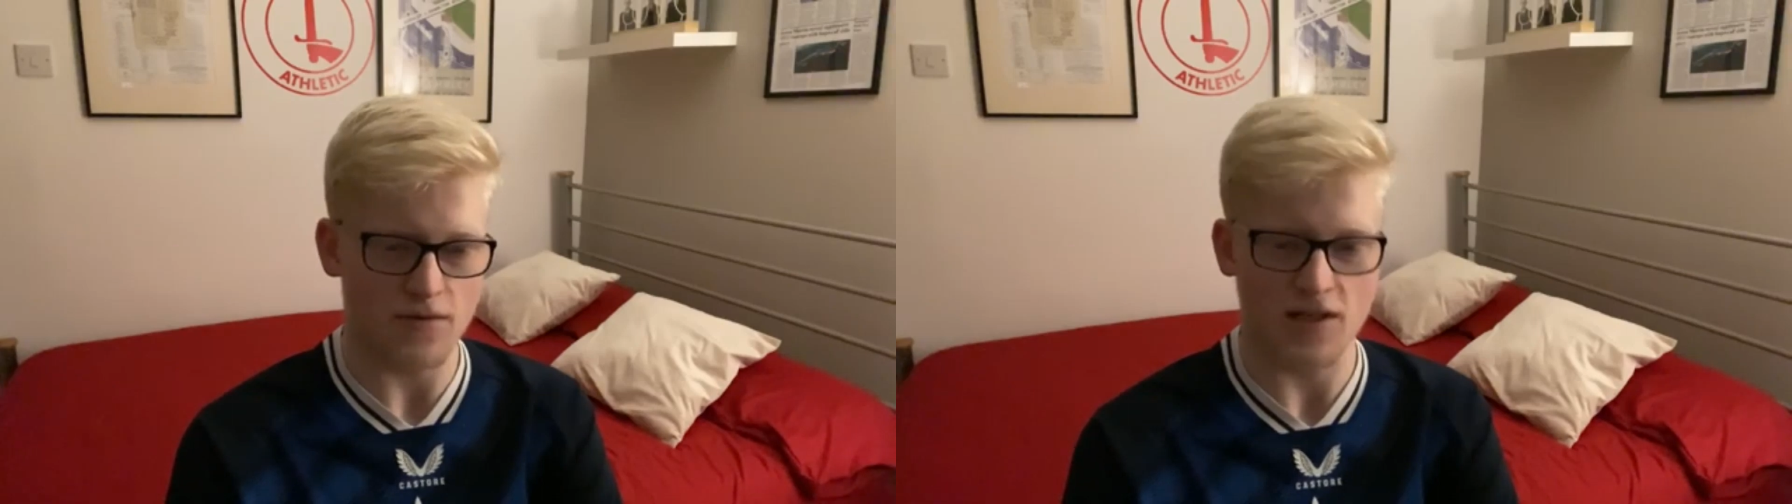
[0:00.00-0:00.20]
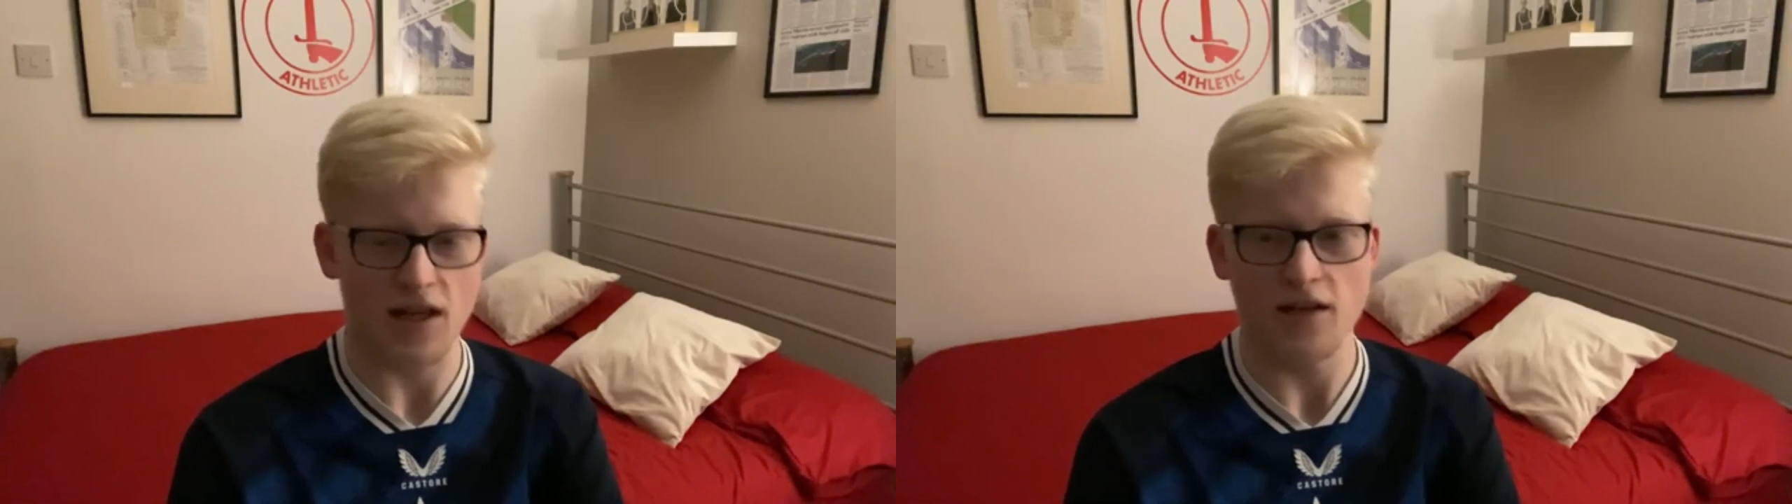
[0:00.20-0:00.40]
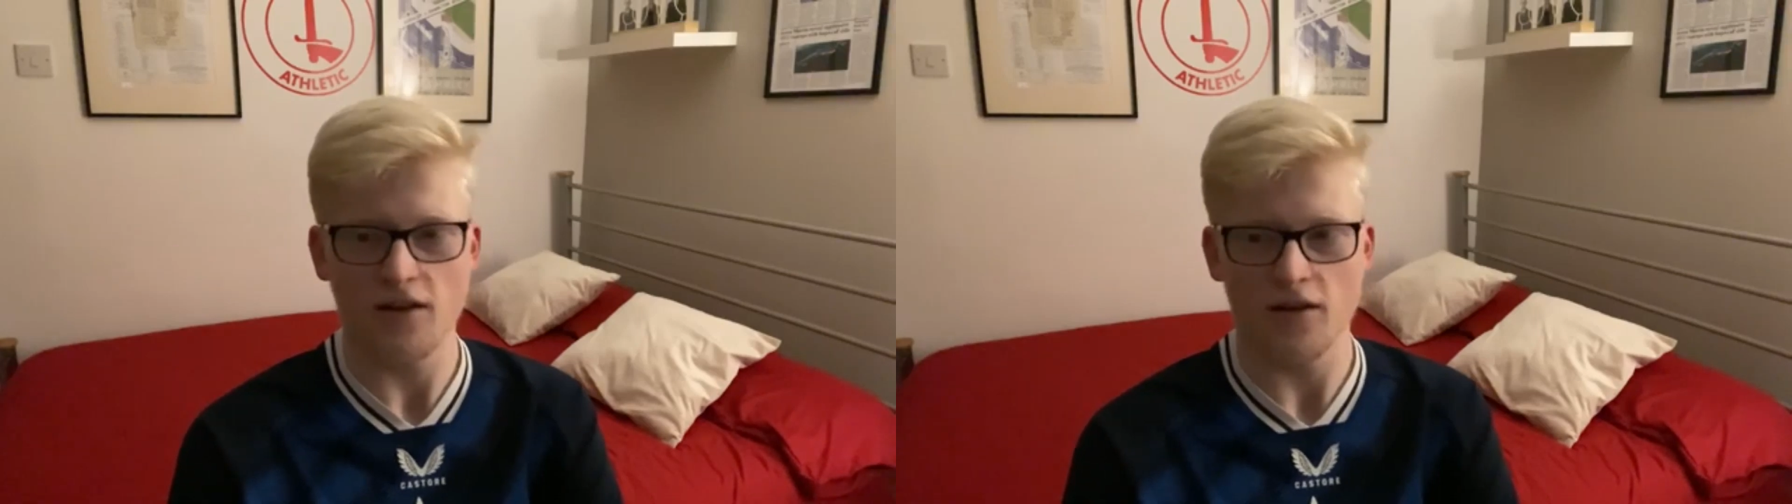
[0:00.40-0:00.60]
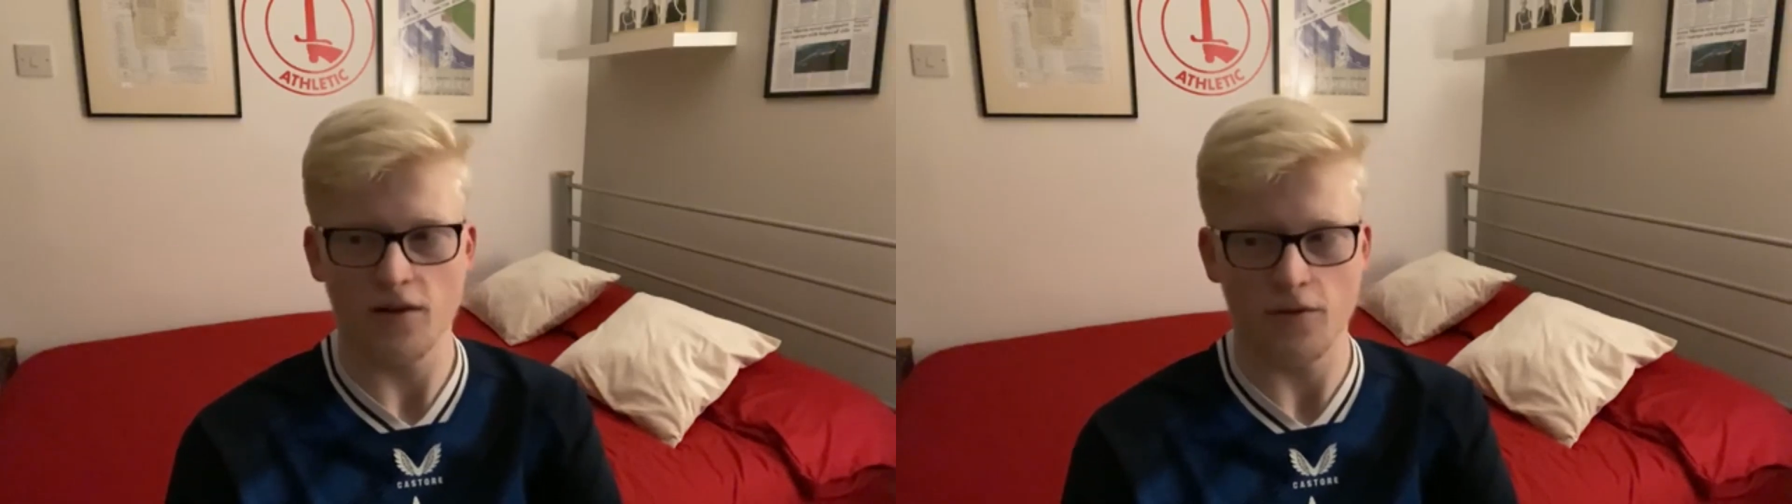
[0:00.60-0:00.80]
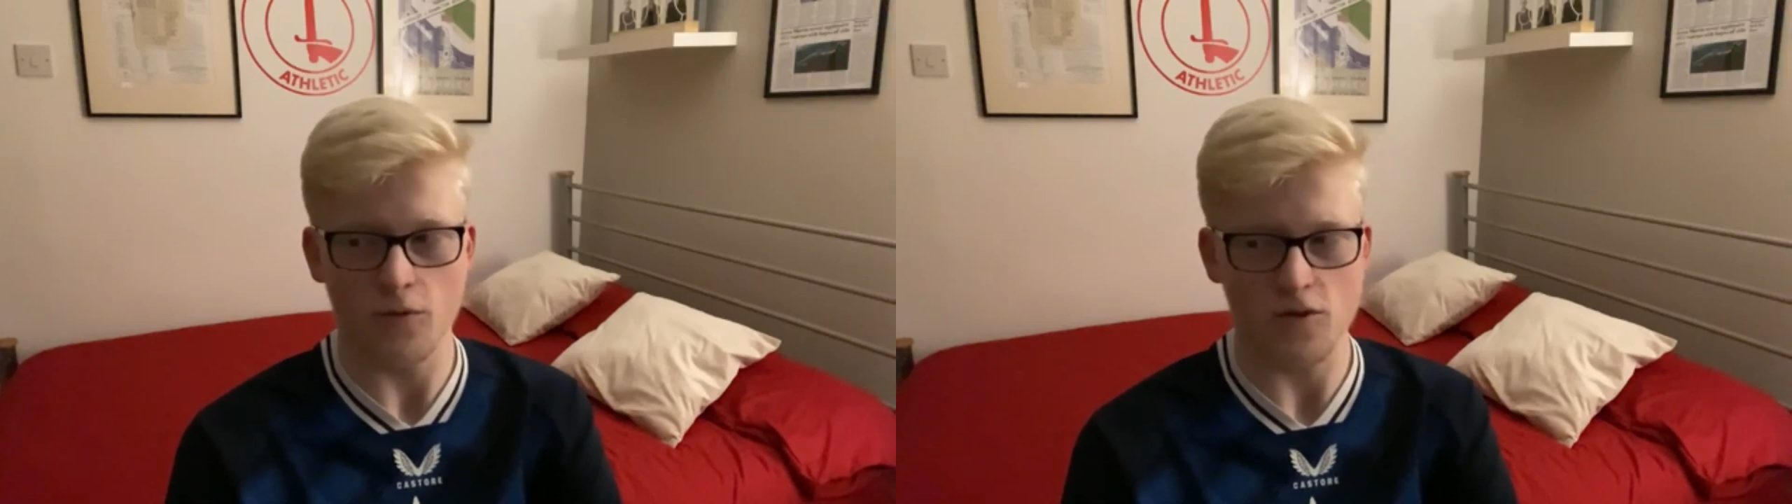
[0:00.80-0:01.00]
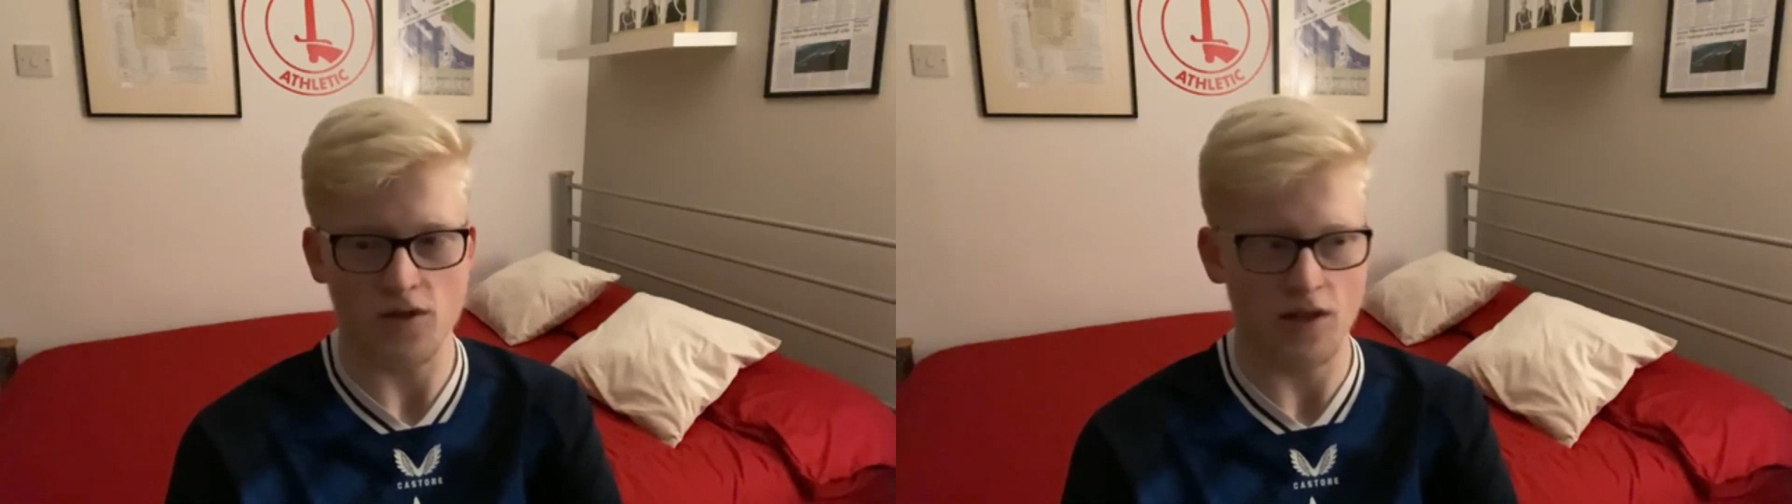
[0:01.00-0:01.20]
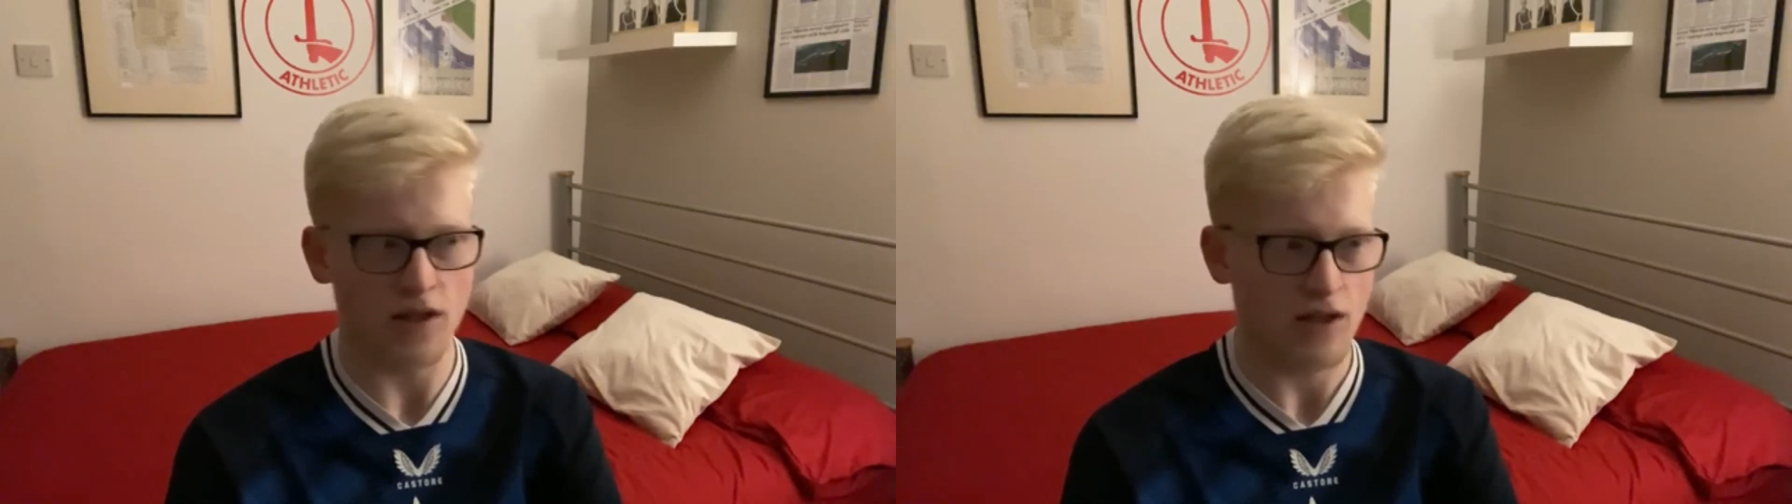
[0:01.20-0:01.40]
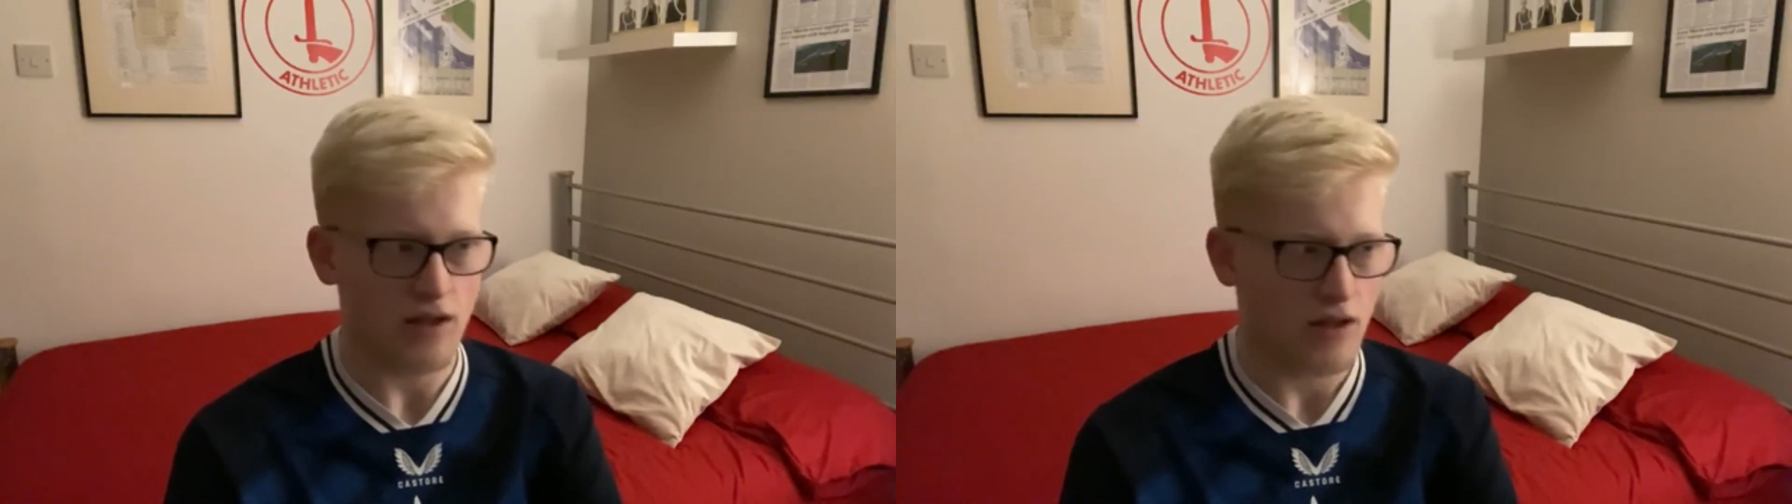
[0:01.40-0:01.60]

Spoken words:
today, unfortunately.